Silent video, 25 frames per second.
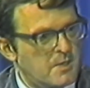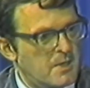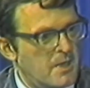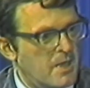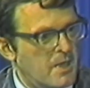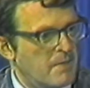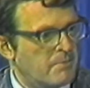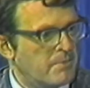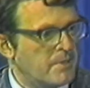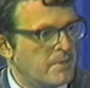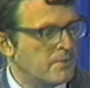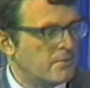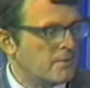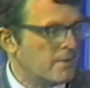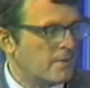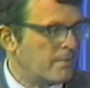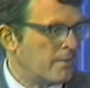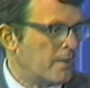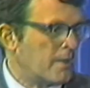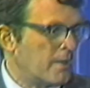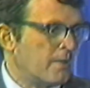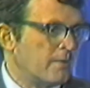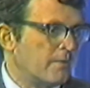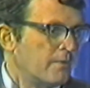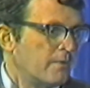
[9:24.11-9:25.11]
camping trip
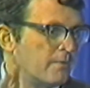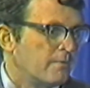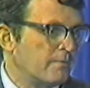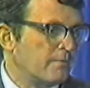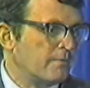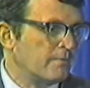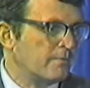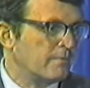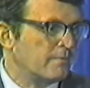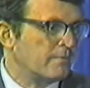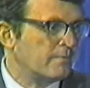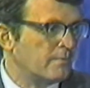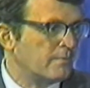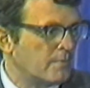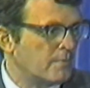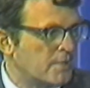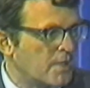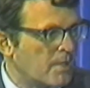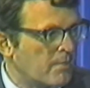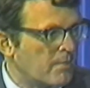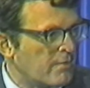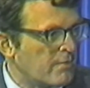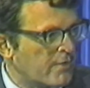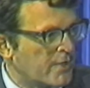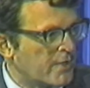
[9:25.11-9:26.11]
on our
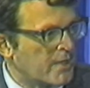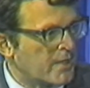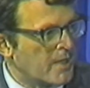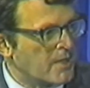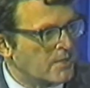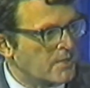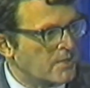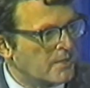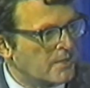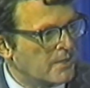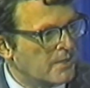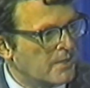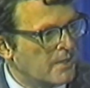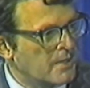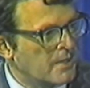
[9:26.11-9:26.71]
summer vacation.